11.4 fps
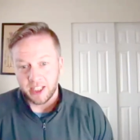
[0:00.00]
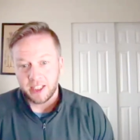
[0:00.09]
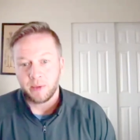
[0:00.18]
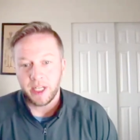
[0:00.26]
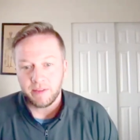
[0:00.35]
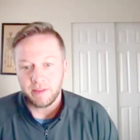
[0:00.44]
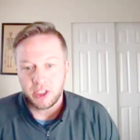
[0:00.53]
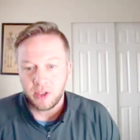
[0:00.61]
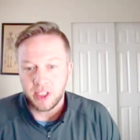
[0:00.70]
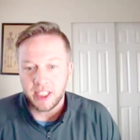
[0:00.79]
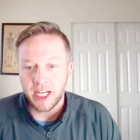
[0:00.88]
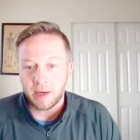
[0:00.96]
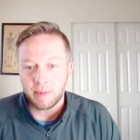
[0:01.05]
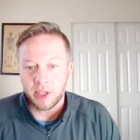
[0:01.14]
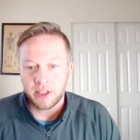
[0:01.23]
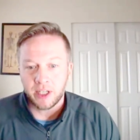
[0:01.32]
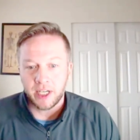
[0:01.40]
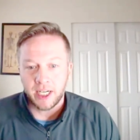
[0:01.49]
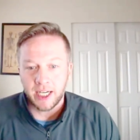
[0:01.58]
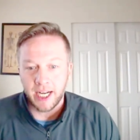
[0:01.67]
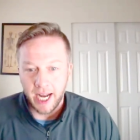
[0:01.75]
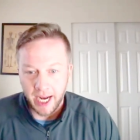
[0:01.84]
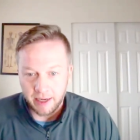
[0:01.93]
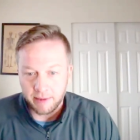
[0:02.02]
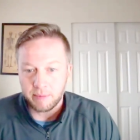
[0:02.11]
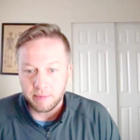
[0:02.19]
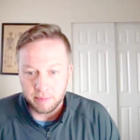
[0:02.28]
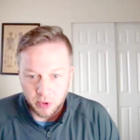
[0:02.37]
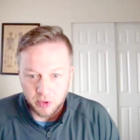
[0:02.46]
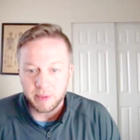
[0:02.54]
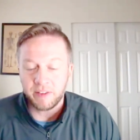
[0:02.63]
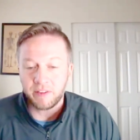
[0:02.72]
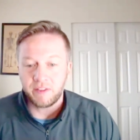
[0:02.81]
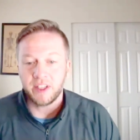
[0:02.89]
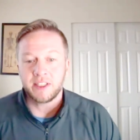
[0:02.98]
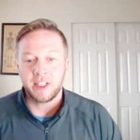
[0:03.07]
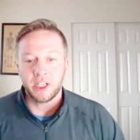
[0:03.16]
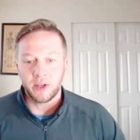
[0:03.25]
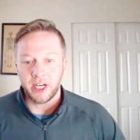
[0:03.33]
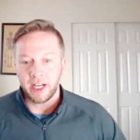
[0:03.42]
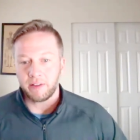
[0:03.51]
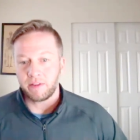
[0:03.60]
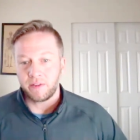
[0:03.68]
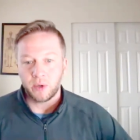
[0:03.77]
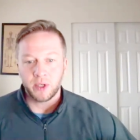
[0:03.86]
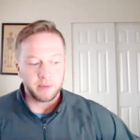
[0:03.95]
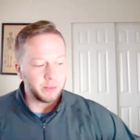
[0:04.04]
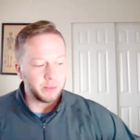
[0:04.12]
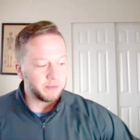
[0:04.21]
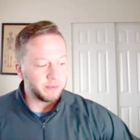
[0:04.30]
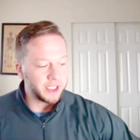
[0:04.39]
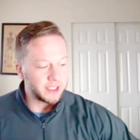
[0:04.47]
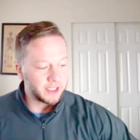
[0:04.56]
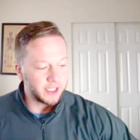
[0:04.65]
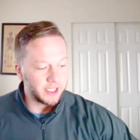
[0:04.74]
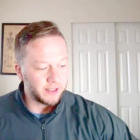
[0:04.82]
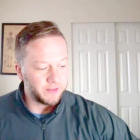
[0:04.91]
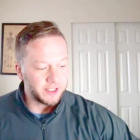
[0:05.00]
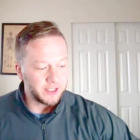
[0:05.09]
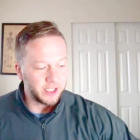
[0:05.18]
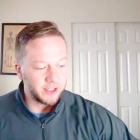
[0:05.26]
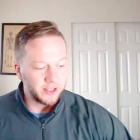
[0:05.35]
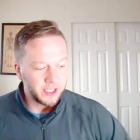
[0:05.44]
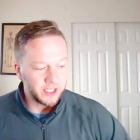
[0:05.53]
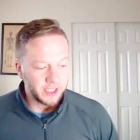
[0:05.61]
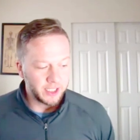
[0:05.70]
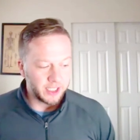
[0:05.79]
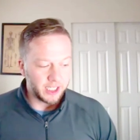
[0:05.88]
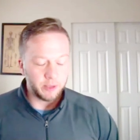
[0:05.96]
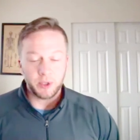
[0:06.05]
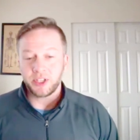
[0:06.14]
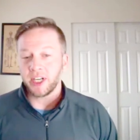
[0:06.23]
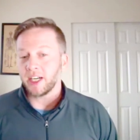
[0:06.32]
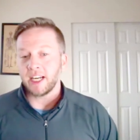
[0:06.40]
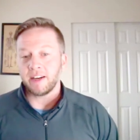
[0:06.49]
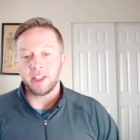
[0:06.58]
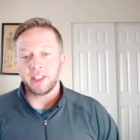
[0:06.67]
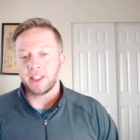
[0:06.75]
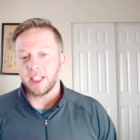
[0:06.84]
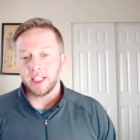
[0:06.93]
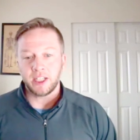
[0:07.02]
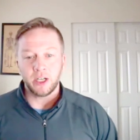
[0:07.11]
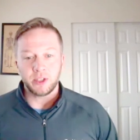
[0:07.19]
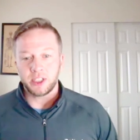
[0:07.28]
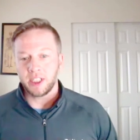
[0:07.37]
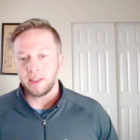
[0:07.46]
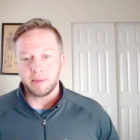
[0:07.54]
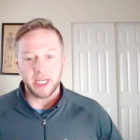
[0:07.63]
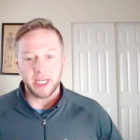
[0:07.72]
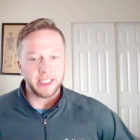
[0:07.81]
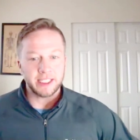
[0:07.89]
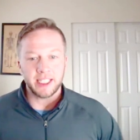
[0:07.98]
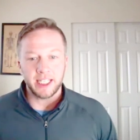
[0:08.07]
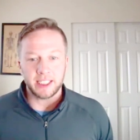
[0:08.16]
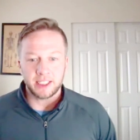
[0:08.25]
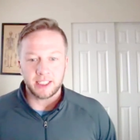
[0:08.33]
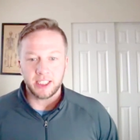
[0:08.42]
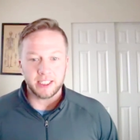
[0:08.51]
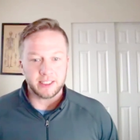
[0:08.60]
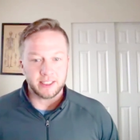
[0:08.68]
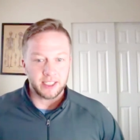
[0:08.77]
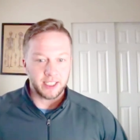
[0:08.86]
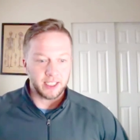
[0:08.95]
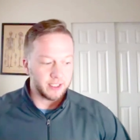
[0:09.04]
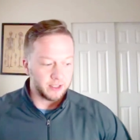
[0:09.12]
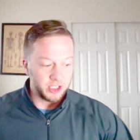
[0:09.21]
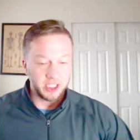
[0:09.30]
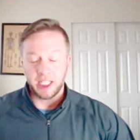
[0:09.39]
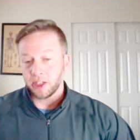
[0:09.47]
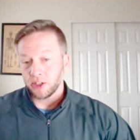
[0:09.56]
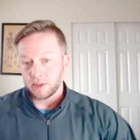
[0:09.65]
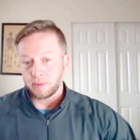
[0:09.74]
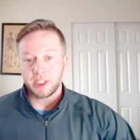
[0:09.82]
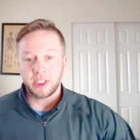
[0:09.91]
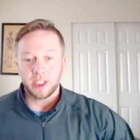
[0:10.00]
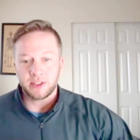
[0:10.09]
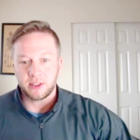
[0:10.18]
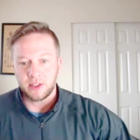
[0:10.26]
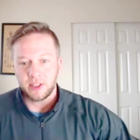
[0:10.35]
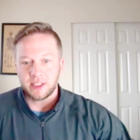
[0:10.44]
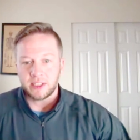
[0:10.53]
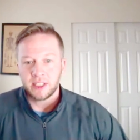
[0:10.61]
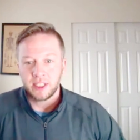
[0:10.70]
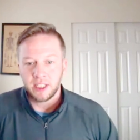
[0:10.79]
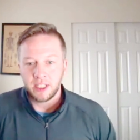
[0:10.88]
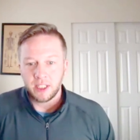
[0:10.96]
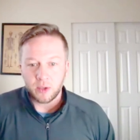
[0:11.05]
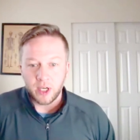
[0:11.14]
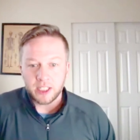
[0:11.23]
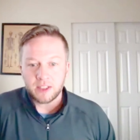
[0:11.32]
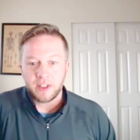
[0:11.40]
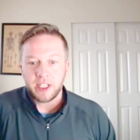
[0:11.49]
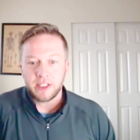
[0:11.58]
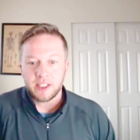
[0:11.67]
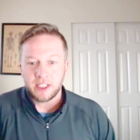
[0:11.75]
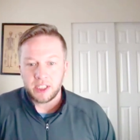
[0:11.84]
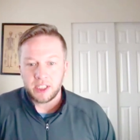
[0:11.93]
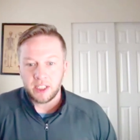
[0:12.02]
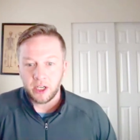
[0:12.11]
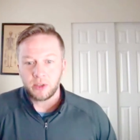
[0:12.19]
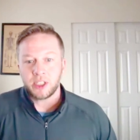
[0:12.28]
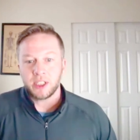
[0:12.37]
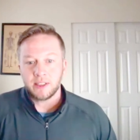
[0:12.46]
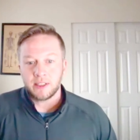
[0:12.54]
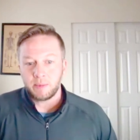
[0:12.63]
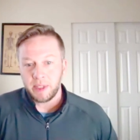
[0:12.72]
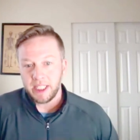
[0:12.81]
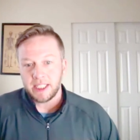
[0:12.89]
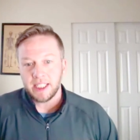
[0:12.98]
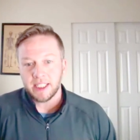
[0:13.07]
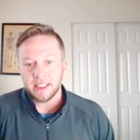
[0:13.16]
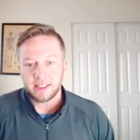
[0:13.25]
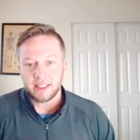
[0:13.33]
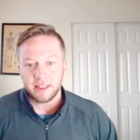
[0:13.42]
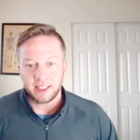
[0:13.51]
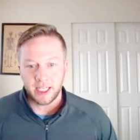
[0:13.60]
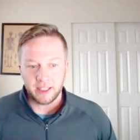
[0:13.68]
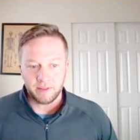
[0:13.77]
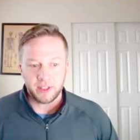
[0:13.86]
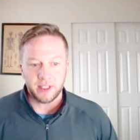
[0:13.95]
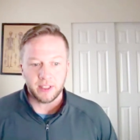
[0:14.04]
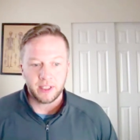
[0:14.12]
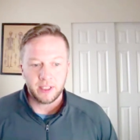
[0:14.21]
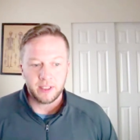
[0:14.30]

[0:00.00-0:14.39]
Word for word: We have Judy Galber uh, at Movement Physio or at Forward Movement uh, Physio and we'll talk everything coaching mindset she does uh, she needles but she also treats crossfitters and she coaches pts and kind of the